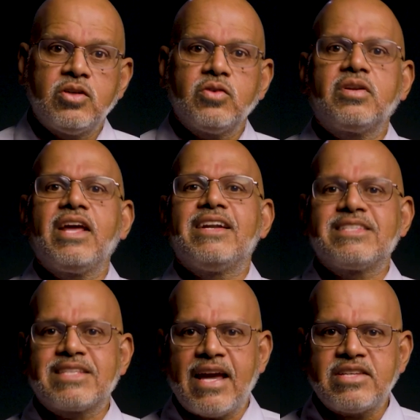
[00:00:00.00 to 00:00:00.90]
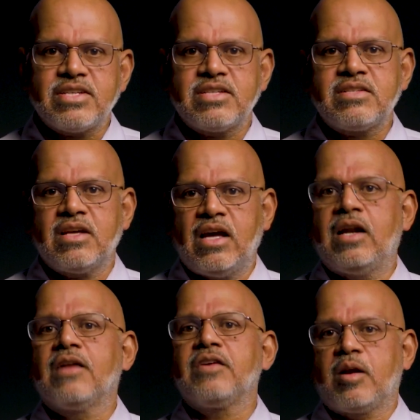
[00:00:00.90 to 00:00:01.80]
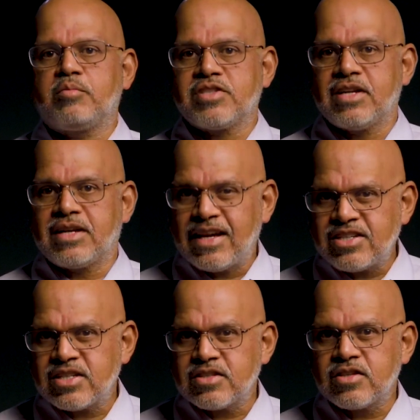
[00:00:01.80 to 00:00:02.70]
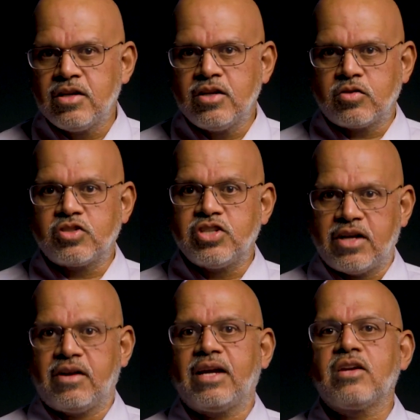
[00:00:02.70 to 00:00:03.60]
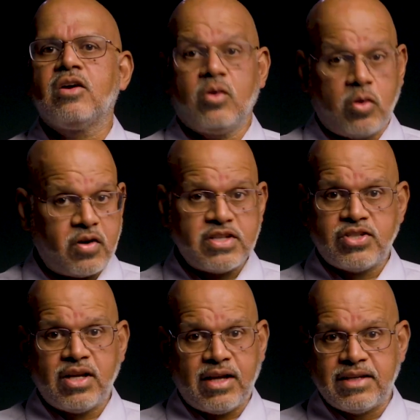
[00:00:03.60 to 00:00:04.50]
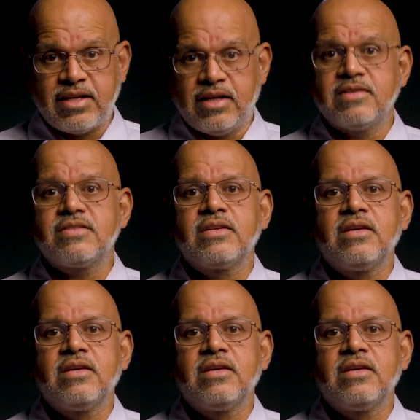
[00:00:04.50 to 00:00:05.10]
to create sketches and other representations to generate original ideas.